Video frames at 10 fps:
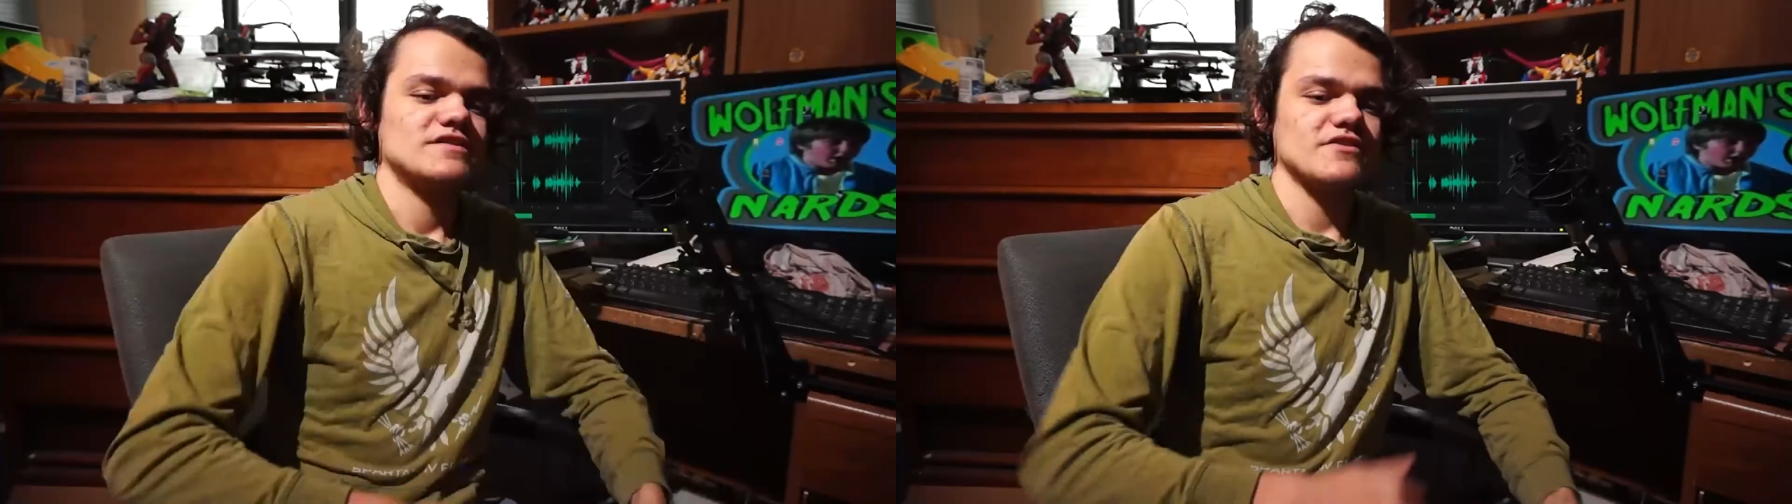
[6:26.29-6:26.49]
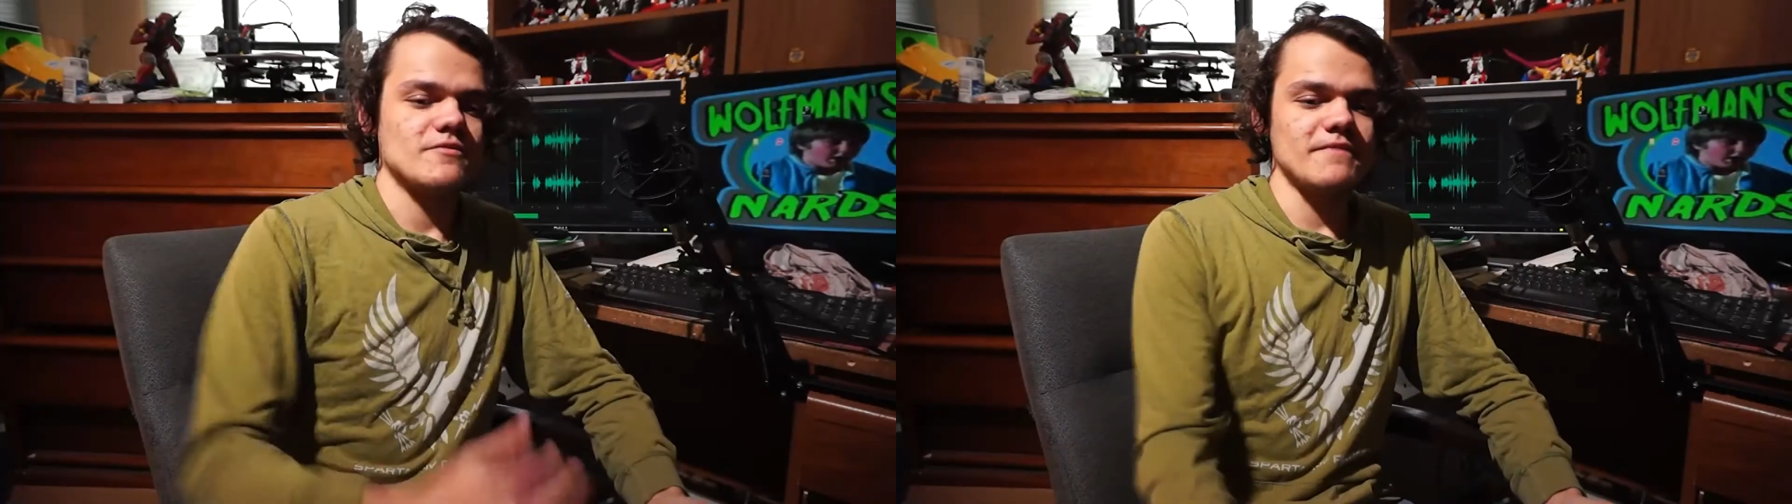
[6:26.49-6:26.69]

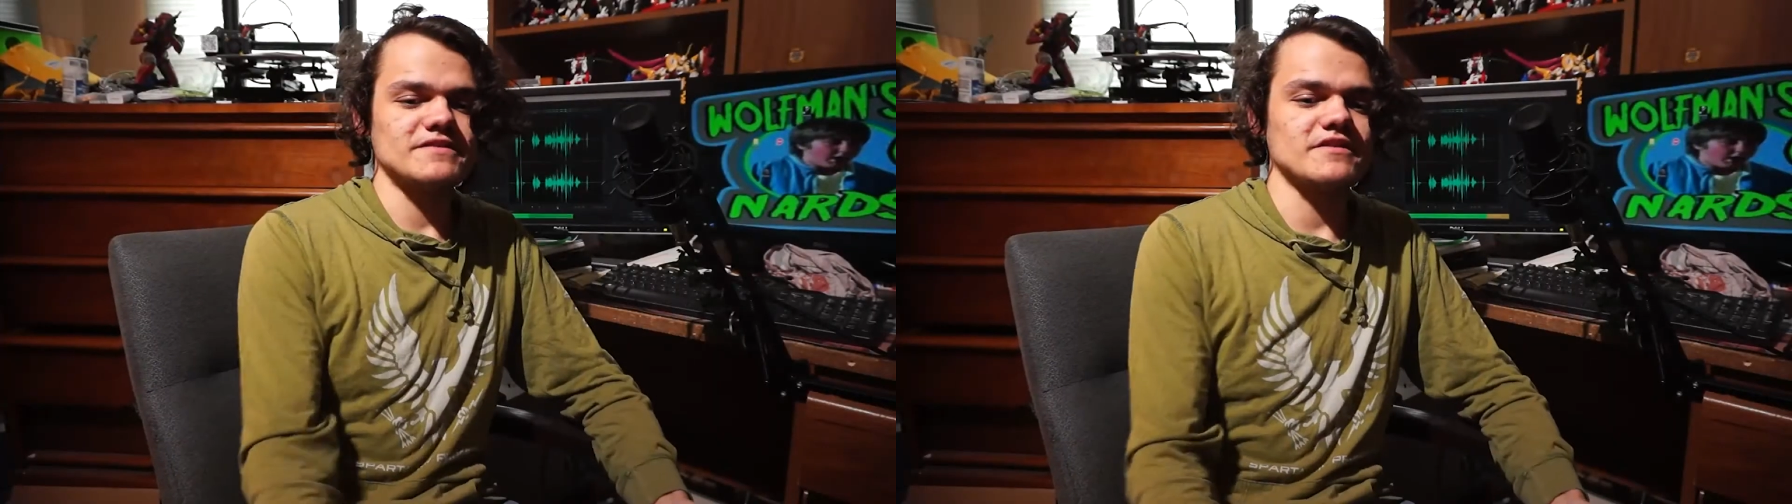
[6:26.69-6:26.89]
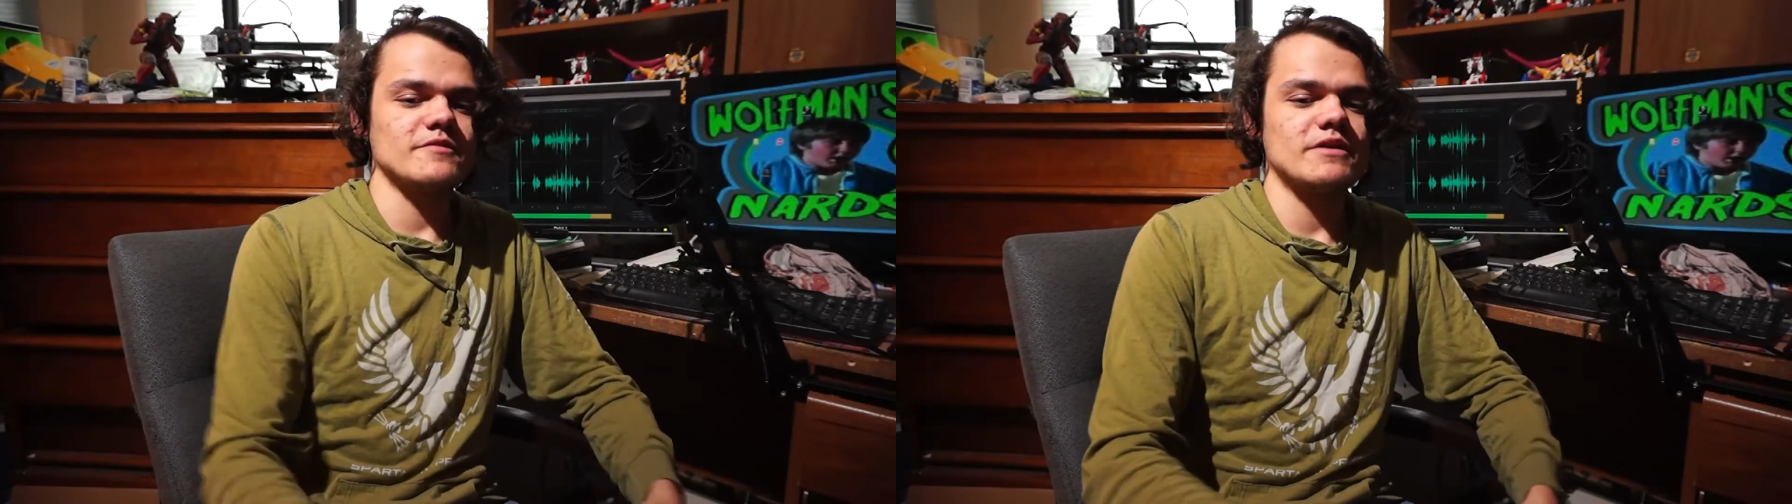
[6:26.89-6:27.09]
So then
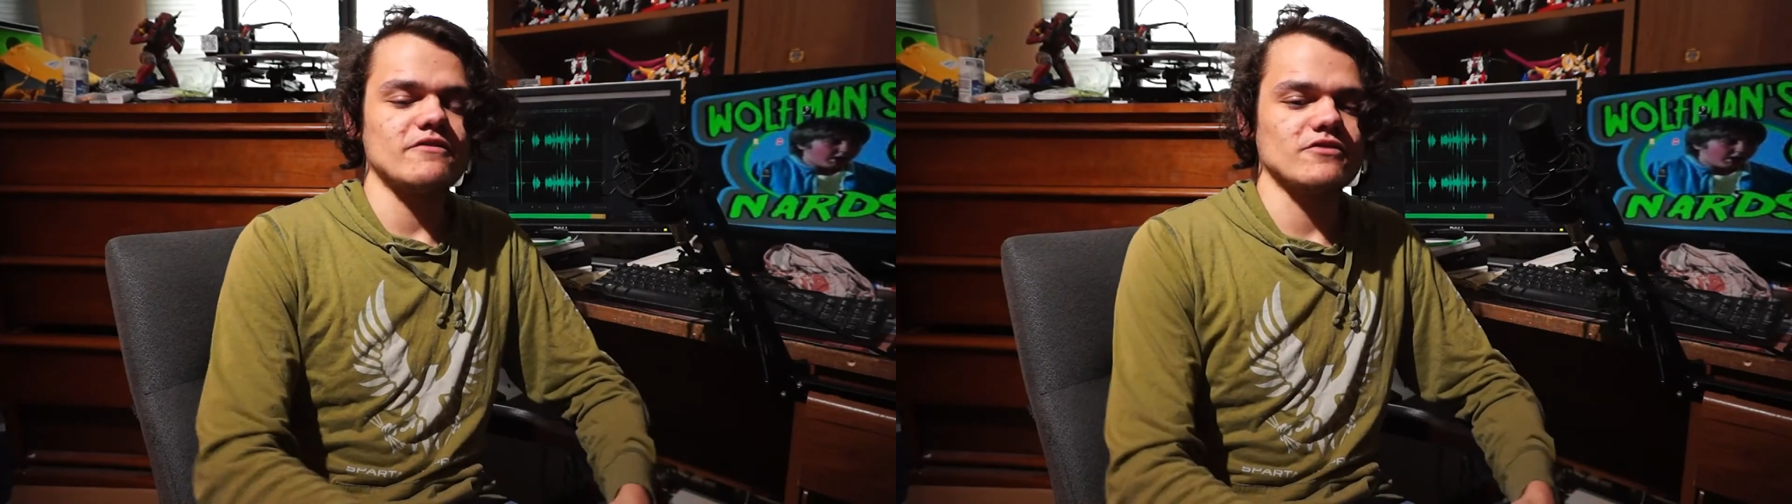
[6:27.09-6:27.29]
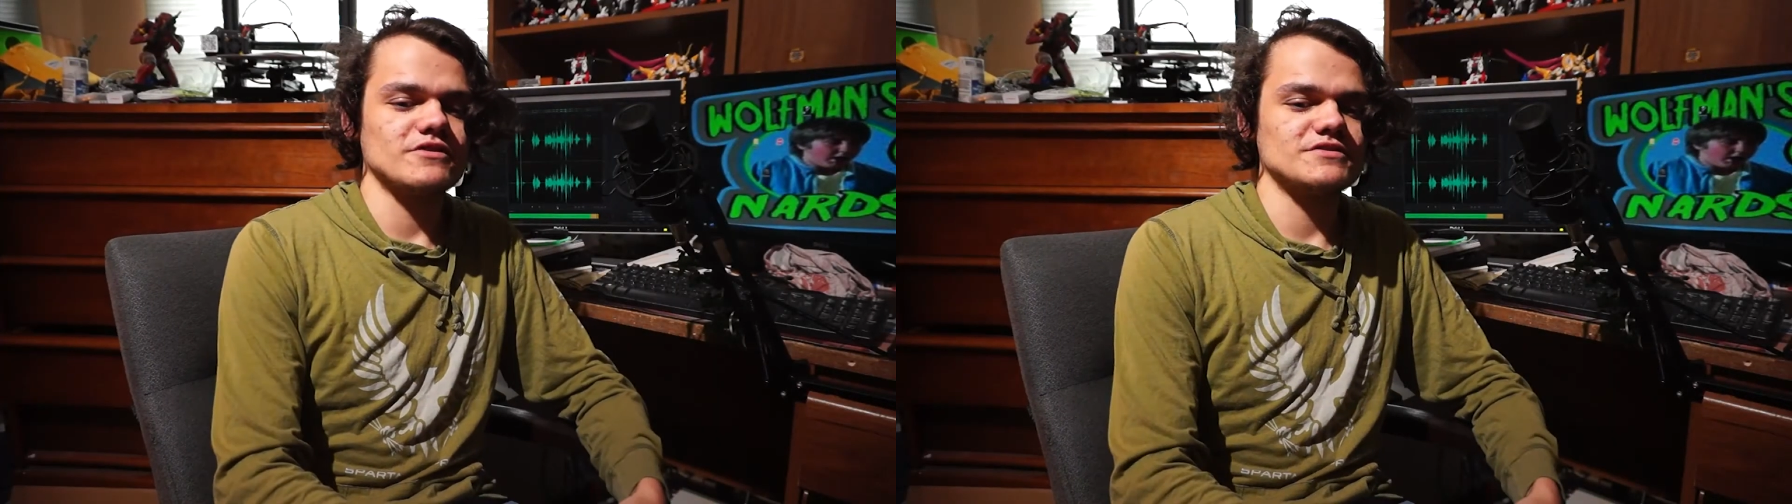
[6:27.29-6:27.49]
basically what I've
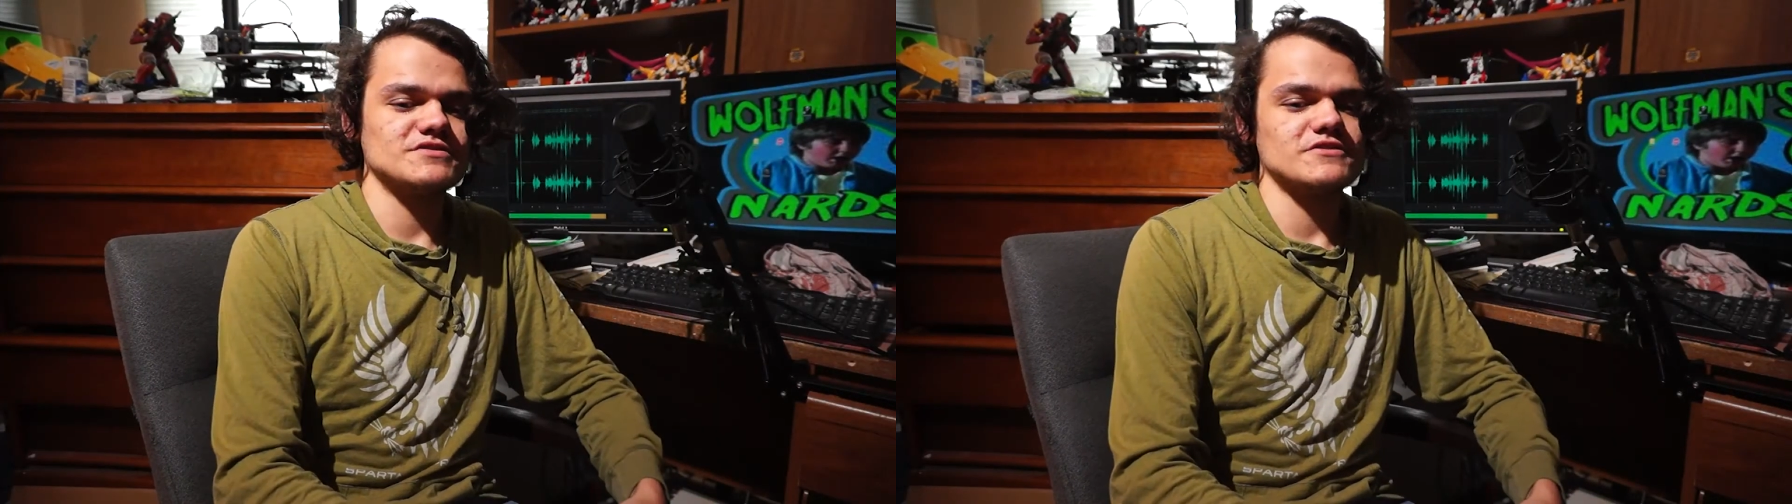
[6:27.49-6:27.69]
learned so